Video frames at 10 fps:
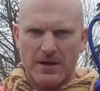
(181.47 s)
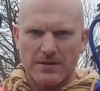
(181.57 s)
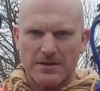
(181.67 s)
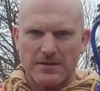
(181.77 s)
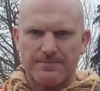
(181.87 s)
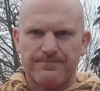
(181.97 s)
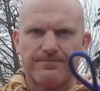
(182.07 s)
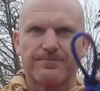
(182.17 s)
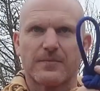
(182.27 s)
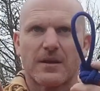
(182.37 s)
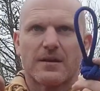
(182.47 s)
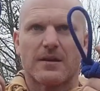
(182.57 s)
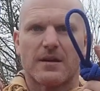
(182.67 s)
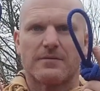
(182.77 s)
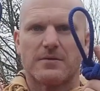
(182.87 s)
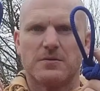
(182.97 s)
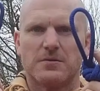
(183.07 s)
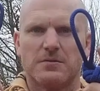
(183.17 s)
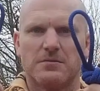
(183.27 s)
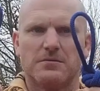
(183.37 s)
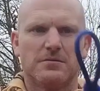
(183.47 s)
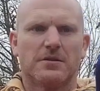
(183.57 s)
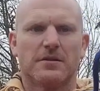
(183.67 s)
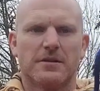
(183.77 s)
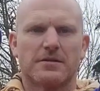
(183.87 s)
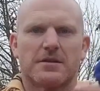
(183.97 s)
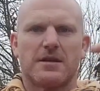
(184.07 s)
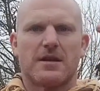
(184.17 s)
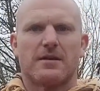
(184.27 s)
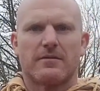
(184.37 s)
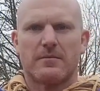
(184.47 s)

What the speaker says: in them, and I have two little ears at the end of them.